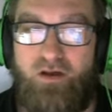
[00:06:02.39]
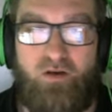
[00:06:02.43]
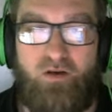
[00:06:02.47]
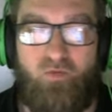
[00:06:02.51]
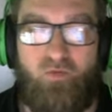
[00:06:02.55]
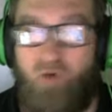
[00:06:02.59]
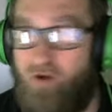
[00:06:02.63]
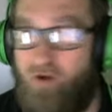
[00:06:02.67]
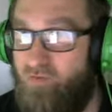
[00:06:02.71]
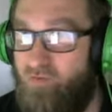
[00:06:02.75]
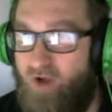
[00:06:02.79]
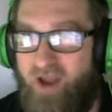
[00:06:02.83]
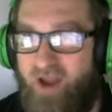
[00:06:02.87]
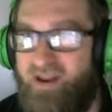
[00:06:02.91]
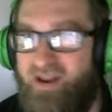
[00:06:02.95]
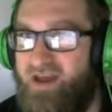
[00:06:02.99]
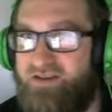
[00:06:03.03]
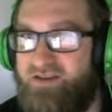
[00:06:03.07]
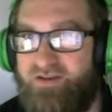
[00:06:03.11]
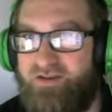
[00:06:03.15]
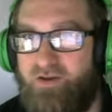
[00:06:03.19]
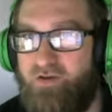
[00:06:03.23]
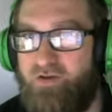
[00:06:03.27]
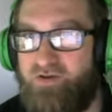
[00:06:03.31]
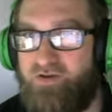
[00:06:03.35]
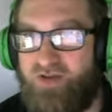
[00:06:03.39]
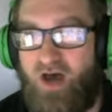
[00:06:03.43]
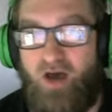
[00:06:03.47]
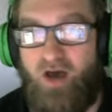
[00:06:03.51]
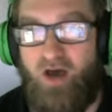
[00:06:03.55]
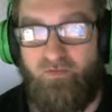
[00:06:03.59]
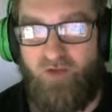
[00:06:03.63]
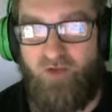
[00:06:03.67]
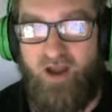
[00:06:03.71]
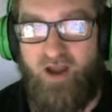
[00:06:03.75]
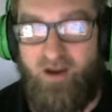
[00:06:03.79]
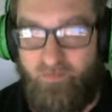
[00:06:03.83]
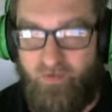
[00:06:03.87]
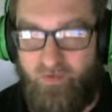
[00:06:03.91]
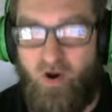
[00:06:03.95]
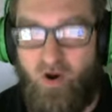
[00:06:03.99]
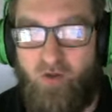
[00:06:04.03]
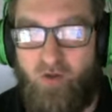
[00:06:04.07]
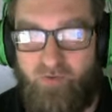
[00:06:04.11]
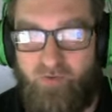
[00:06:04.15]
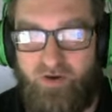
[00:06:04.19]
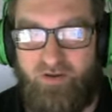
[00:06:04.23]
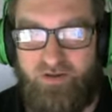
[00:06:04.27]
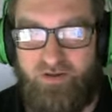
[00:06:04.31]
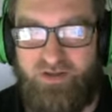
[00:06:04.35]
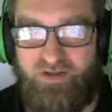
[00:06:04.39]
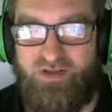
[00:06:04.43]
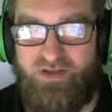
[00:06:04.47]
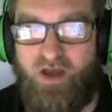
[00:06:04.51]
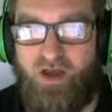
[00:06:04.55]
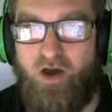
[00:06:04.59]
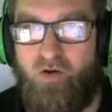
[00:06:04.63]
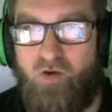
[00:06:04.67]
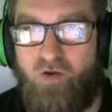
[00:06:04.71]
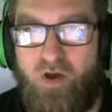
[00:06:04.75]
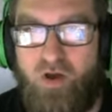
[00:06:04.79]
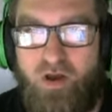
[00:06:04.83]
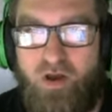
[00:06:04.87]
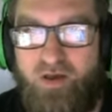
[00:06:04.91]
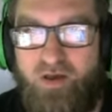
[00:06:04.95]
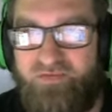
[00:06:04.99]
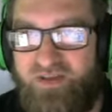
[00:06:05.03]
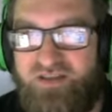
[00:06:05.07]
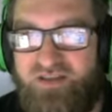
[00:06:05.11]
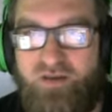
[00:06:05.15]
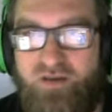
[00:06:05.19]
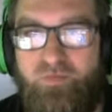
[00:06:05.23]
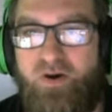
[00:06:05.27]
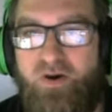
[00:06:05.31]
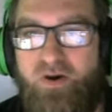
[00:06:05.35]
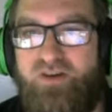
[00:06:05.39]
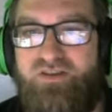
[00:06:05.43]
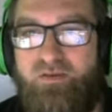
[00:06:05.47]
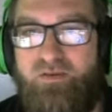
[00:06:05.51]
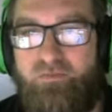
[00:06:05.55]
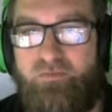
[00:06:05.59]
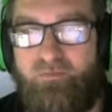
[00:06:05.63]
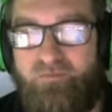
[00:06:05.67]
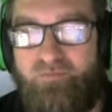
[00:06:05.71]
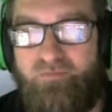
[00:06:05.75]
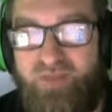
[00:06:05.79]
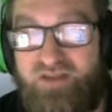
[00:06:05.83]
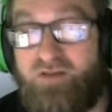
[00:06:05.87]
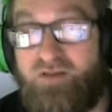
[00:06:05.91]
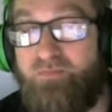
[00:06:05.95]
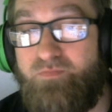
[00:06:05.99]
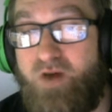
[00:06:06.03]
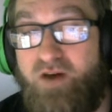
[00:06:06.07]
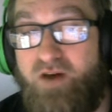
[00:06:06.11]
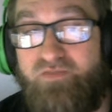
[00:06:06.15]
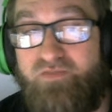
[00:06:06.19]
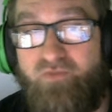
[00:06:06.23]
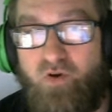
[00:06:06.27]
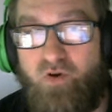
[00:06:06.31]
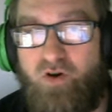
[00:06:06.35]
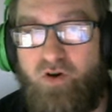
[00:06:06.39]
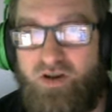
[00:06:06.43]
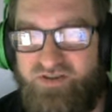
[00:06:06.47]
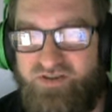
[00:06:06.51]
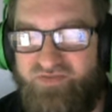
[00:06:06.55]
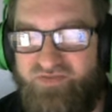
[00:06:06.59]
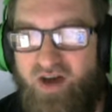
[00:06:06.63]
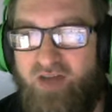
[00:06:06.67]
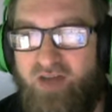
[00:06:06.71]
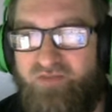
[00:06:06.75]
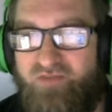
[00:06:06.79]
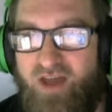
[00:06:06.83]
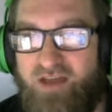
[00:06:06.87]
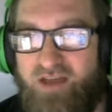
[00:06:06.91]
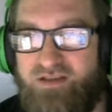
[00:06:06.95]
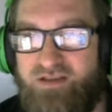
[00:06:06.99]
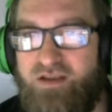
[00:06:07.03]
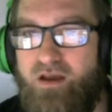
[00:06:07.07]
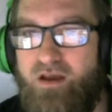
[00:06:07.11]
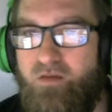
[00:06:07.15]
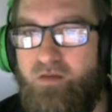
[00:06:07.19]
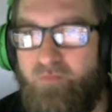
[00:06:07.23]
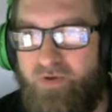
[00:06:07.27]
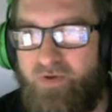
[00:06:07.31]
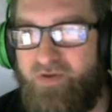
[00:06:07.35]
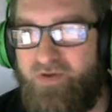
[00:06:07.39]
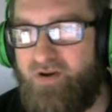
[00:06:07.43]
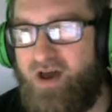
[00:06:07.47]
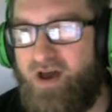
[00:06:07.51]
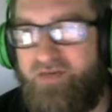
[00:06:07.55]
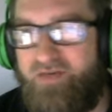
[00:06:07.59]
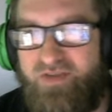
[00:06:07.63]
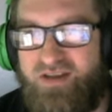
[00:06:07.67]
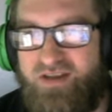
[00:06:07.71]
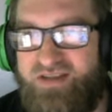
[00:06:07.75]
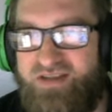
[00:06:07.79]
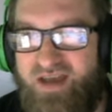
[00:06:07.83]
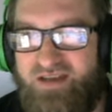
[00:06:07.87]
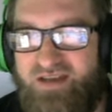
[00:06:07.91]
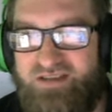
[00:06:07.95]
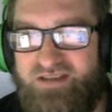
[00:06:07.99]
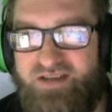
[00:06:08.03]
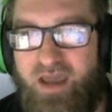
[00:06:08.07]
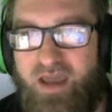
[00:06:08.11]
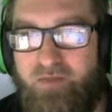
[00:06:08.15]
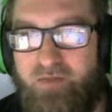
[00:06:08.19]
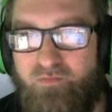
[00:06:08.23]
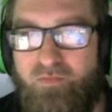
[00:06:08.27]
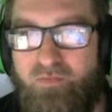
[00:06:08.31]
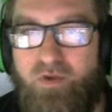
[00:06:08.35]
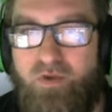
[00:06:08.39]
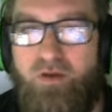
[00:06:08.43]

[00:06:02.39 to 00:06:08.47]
Well, right next to Kuzan, right? Appropriately so. These are both these are both 4 cost 5ks, but they're not the exact same.